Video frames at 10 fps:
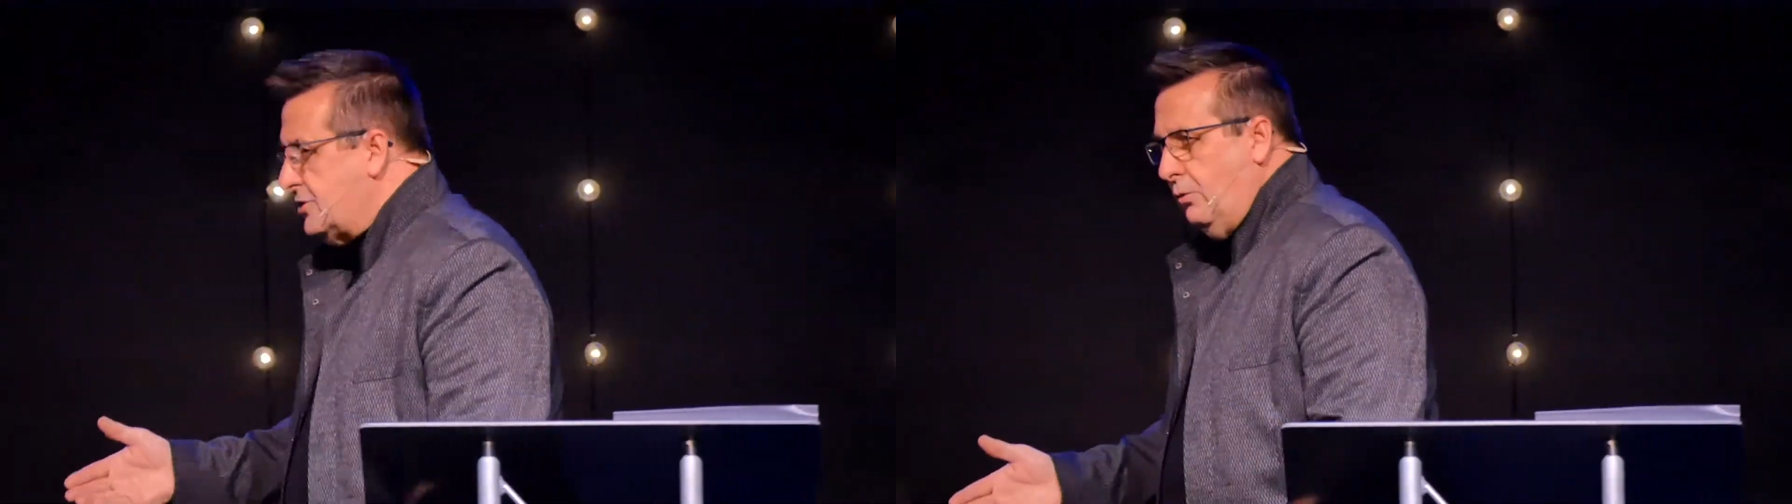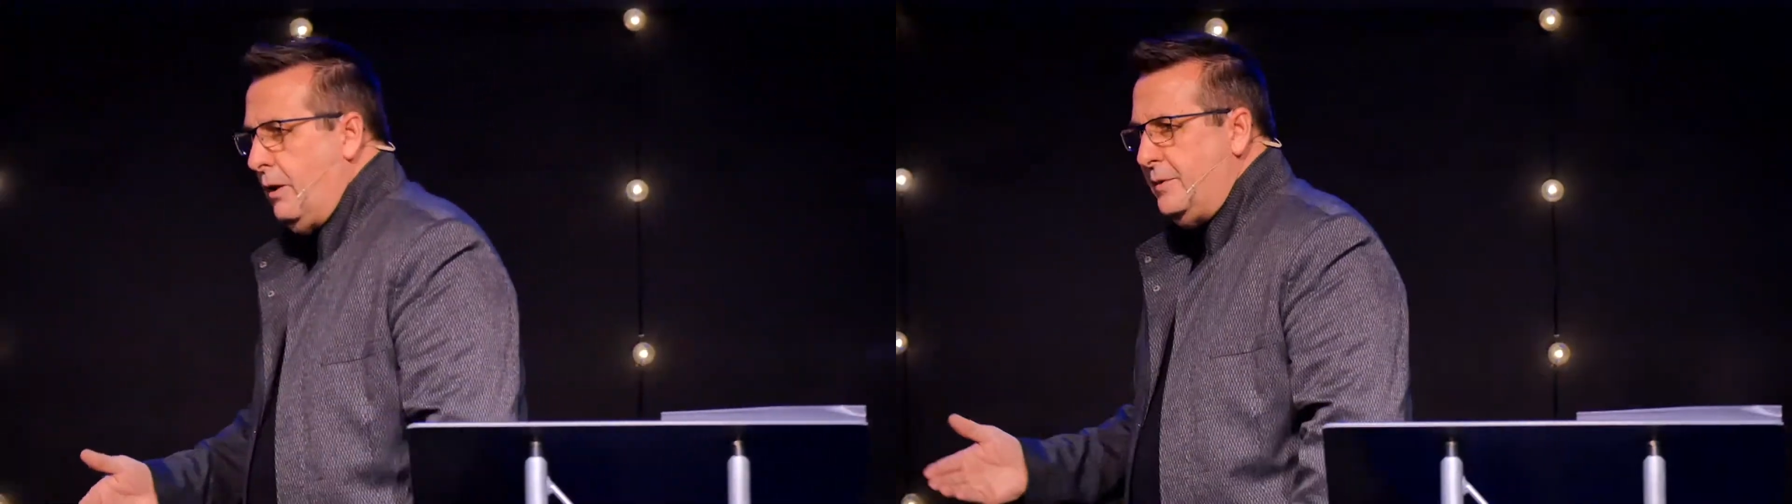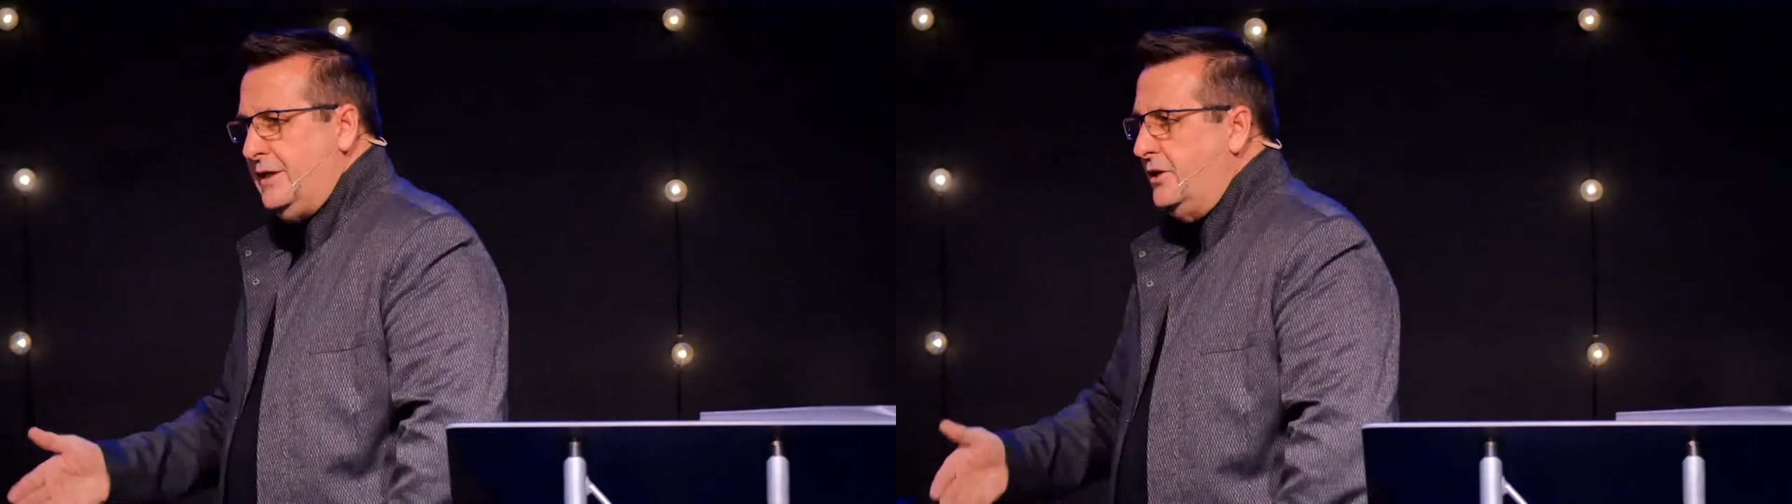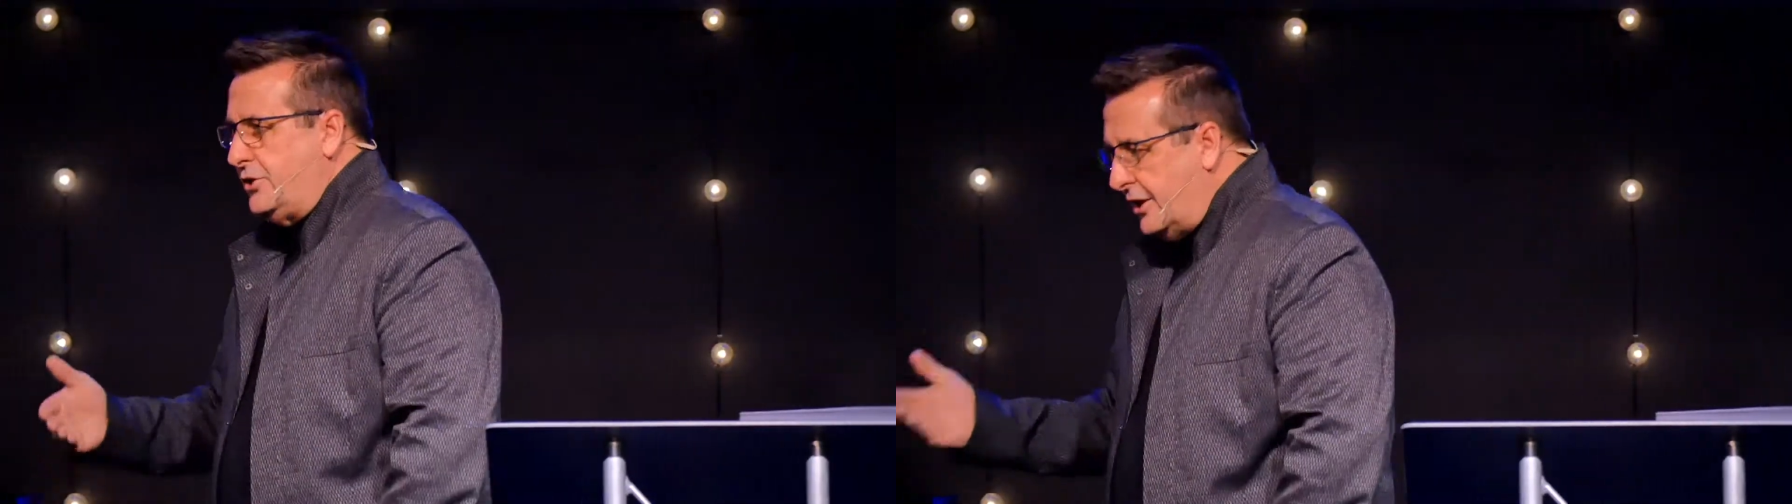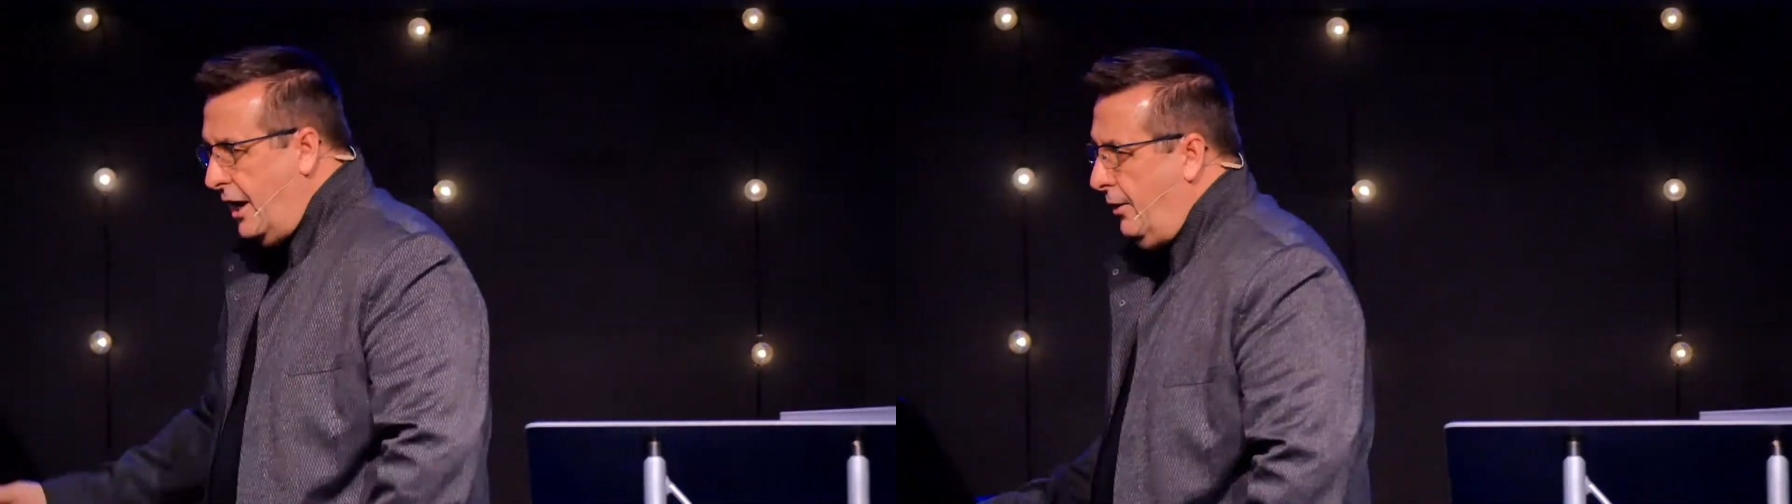to where we needed
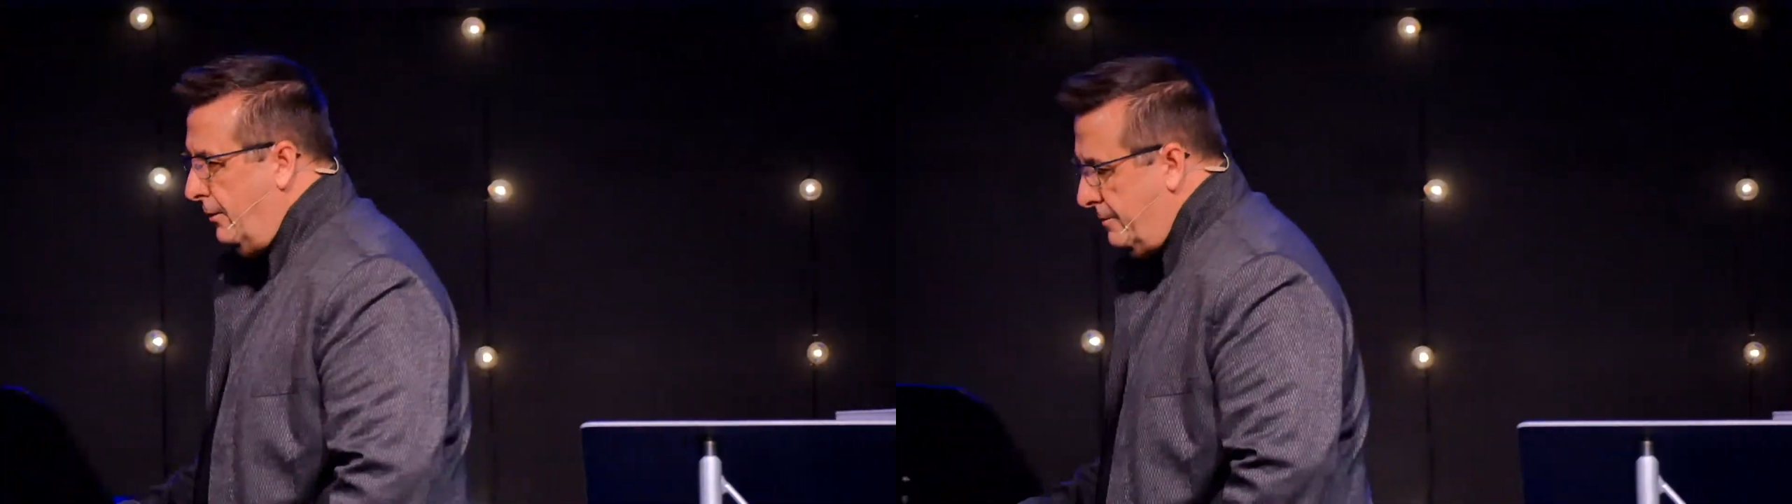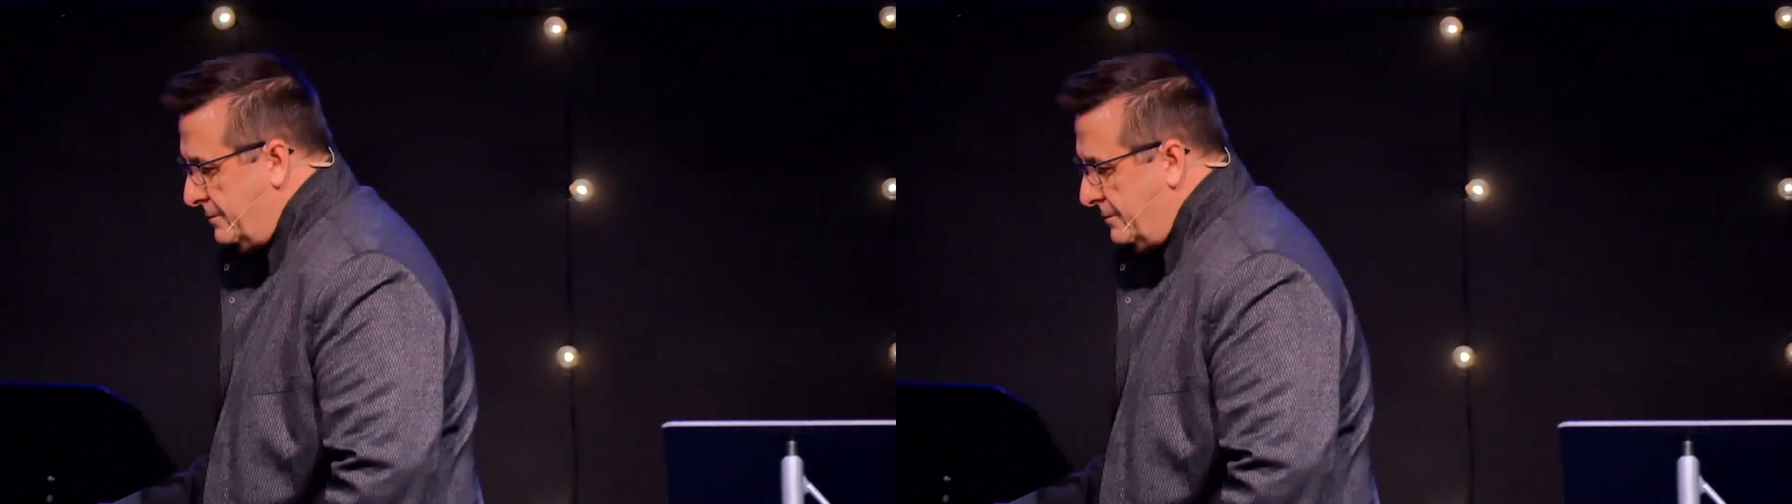to go.